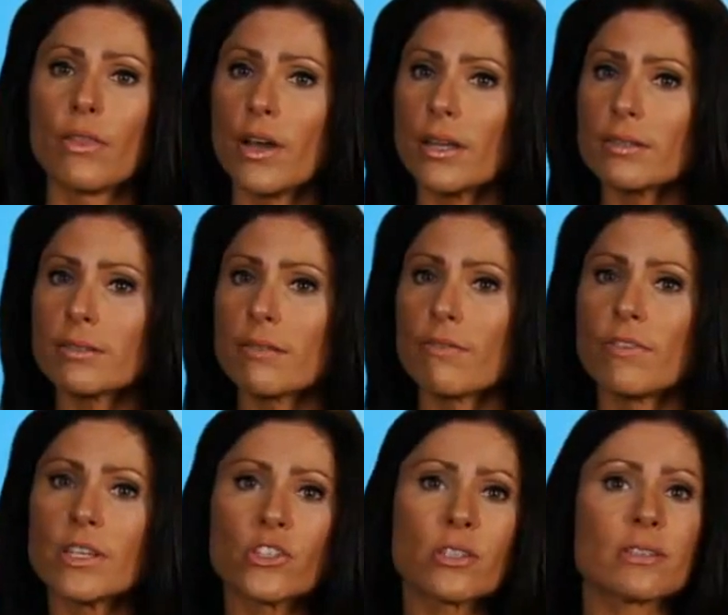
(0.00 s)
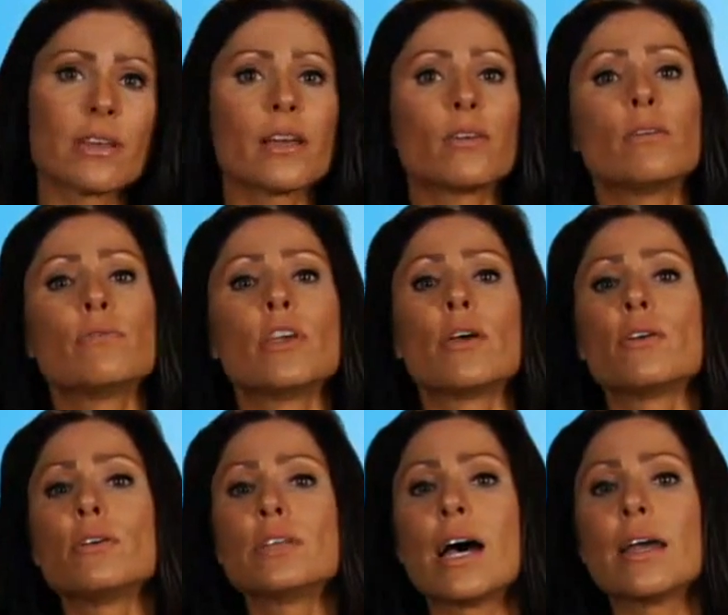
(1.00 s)
Thus, the vicious cycle of
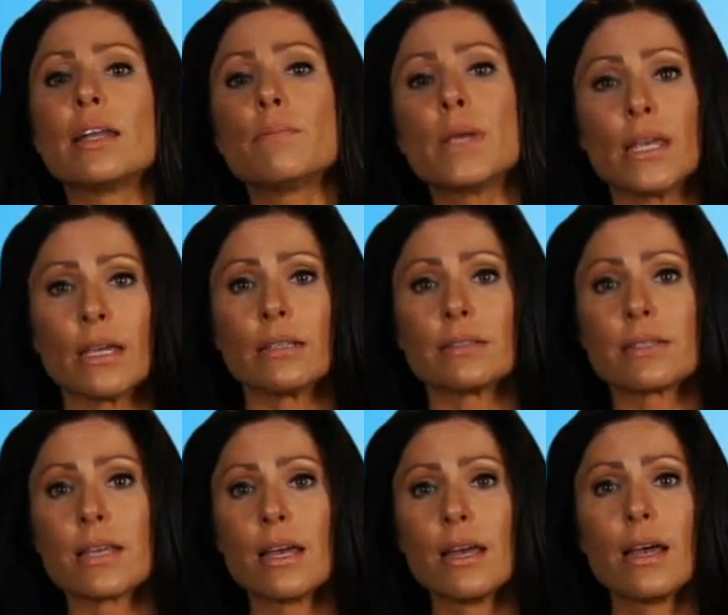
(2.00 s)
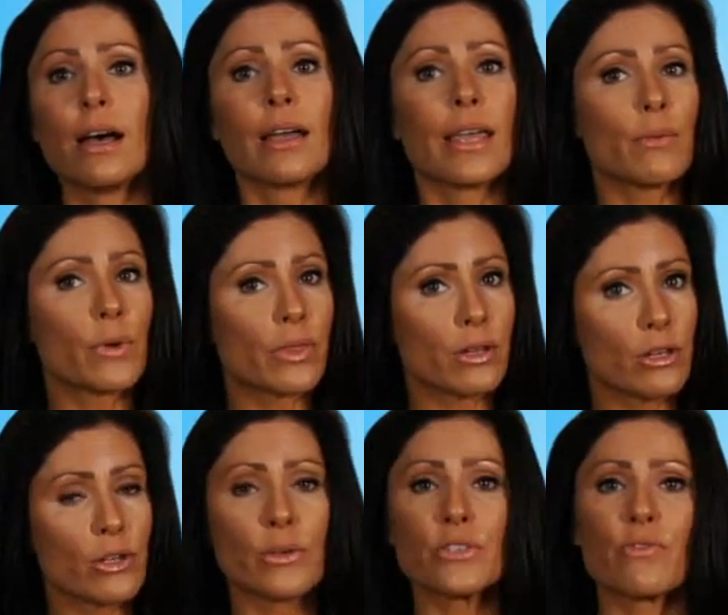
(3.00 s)
yo-yo dieting begins, again with the
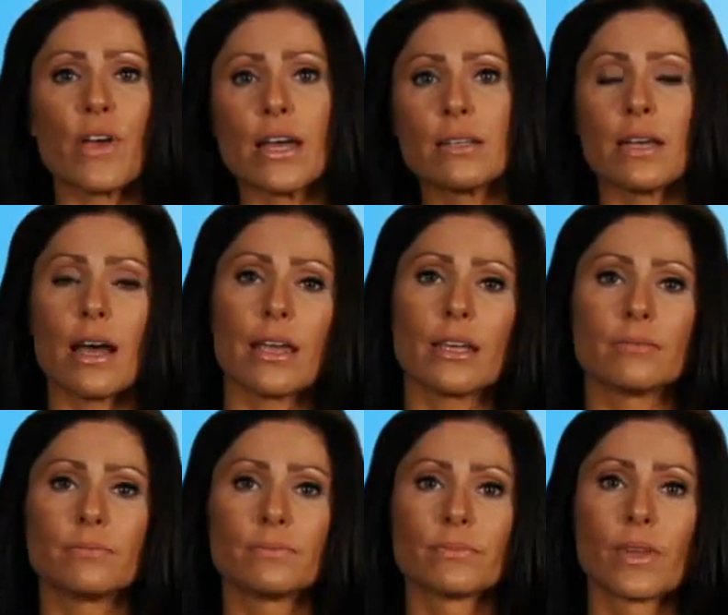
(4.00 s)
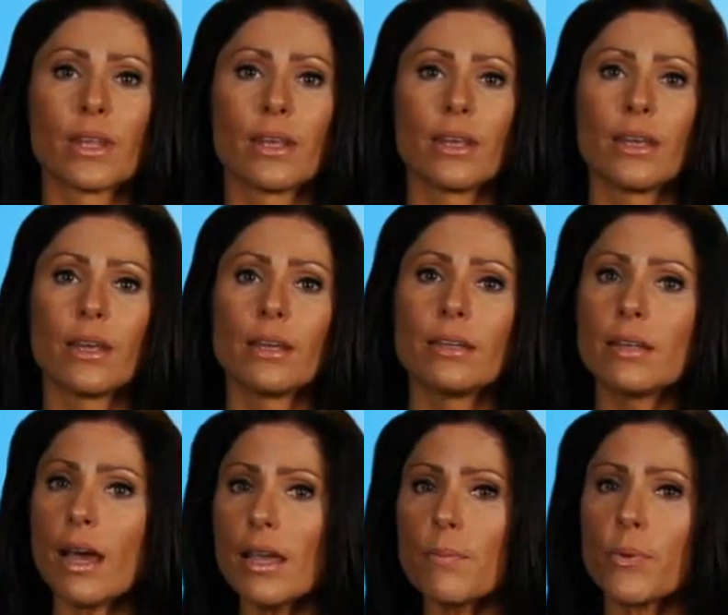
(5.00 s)
newest fad diet.
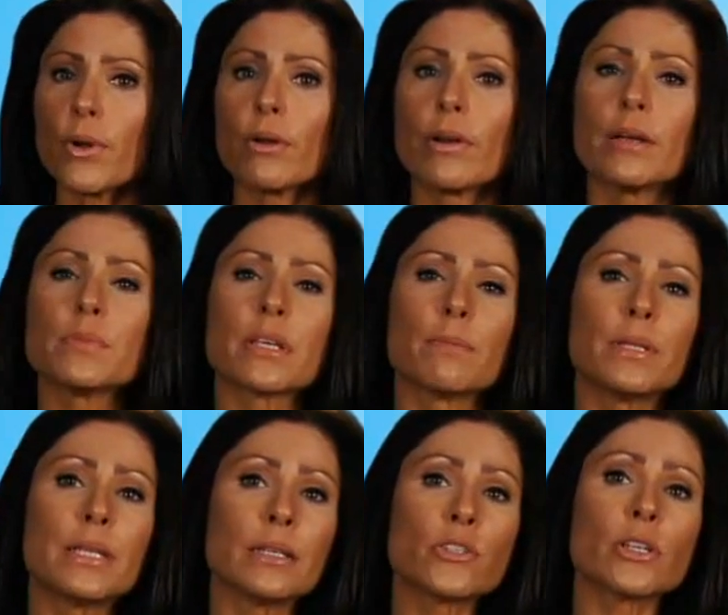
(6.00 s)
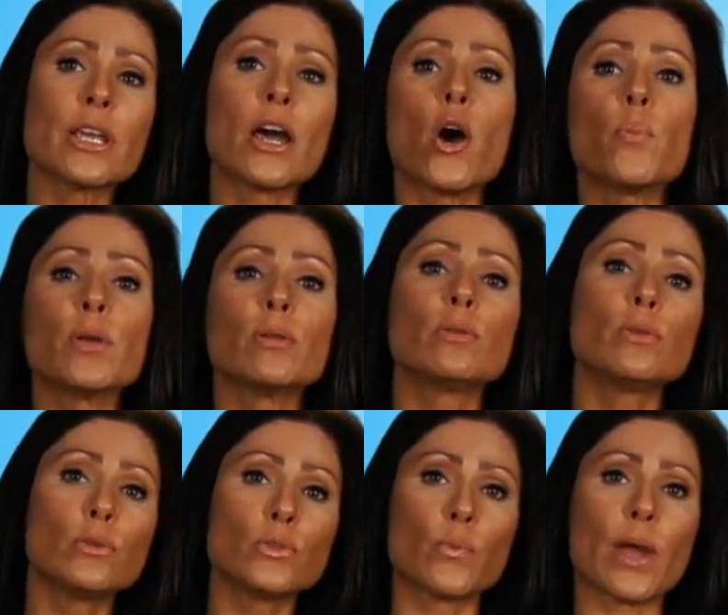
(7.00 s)
Diet programs can potentially help you
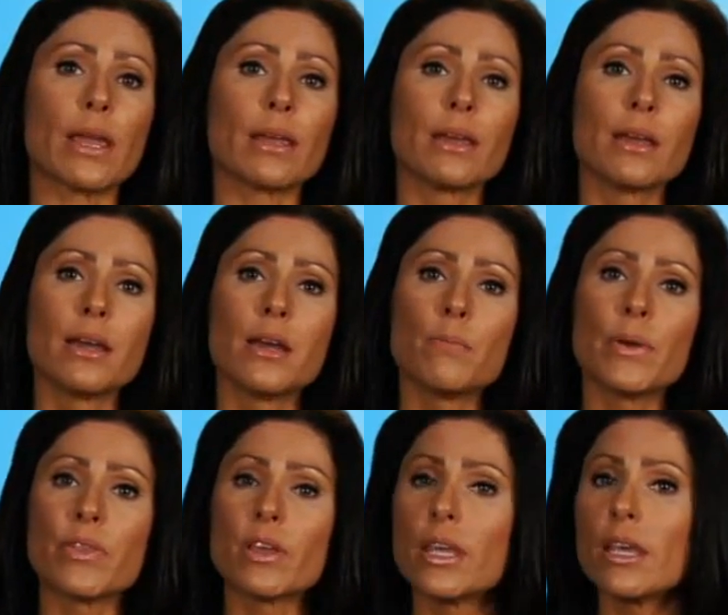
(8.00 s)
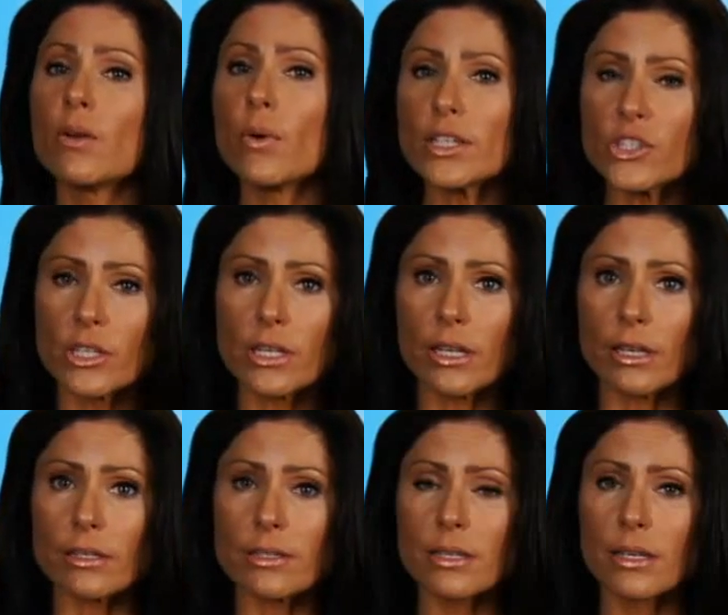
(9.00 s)
lose weight, but the key question
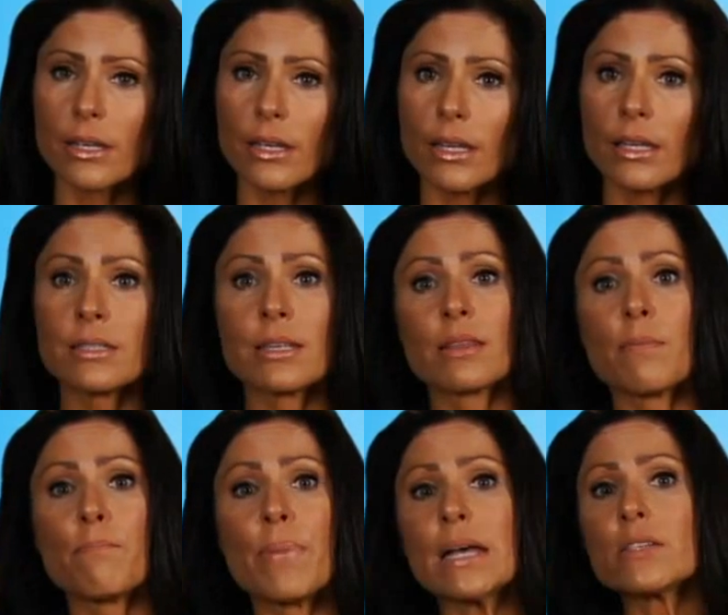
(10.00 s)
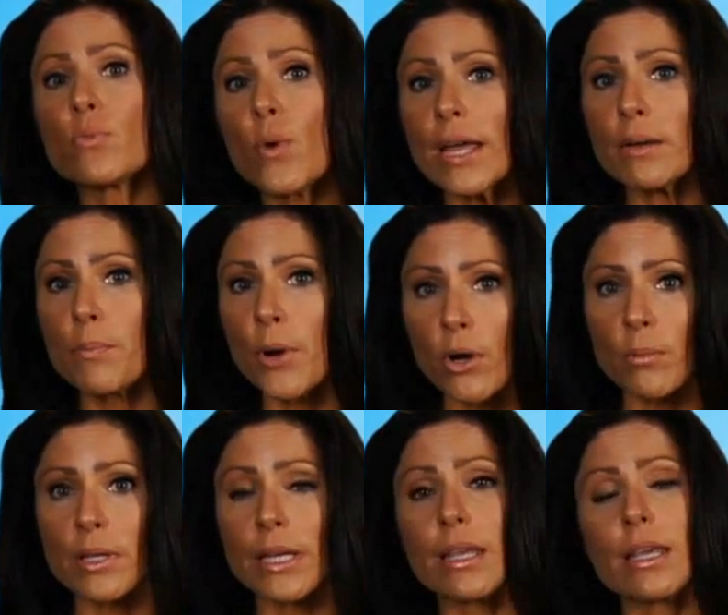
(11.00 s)
is it the best way to
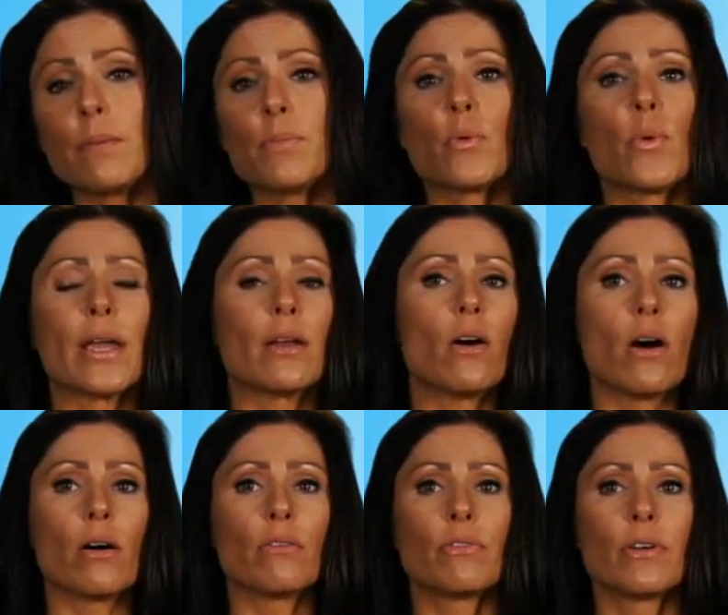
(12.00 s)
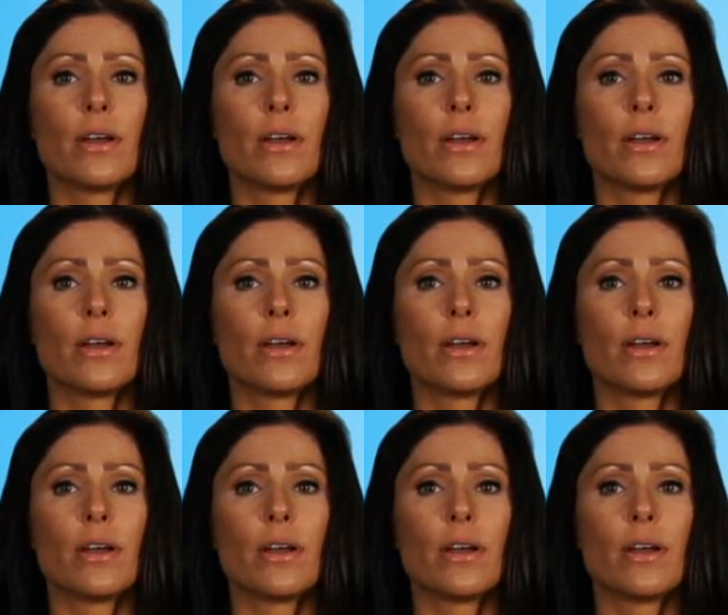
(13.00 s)
permanently keep the weight off?